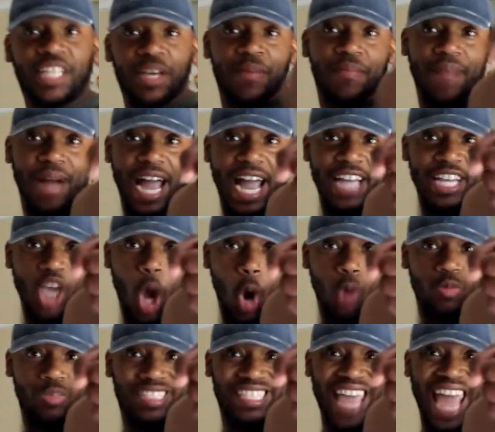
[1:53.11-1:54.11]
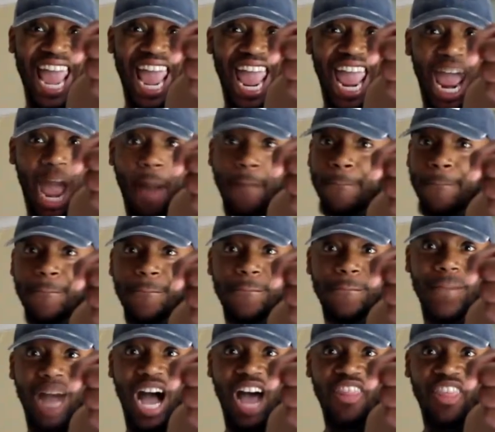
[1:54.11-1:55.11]
to mind your damn
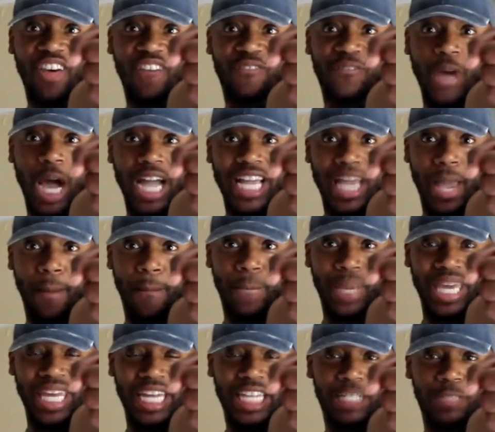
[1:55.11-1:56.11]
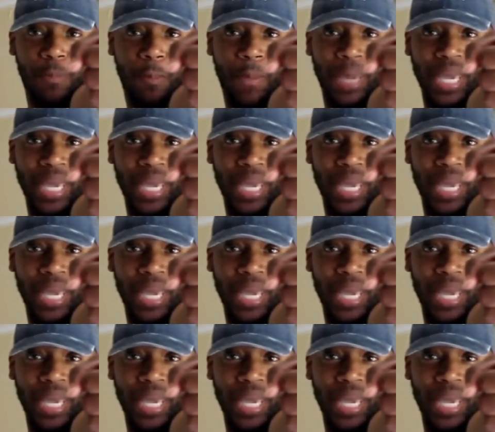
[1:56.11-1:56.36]
motherfucking business,